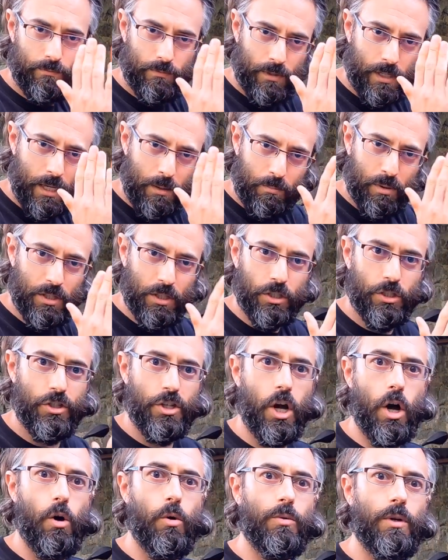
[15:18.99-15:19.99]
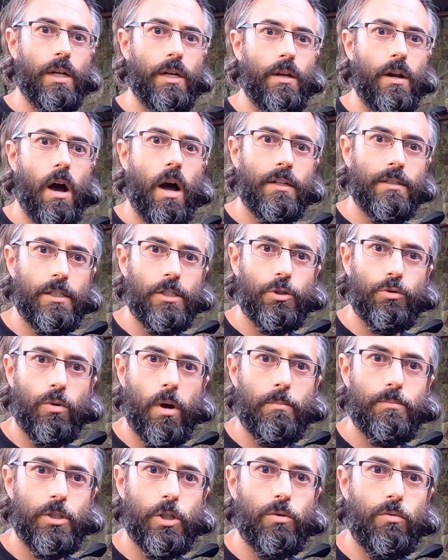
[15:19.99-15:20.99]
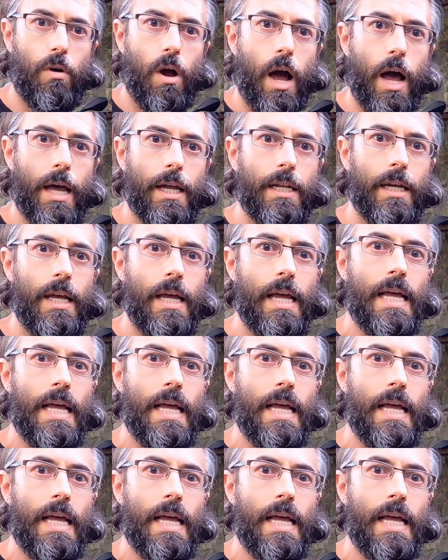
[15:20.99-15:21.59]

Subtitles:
keep in the zone and not disrupt your ride.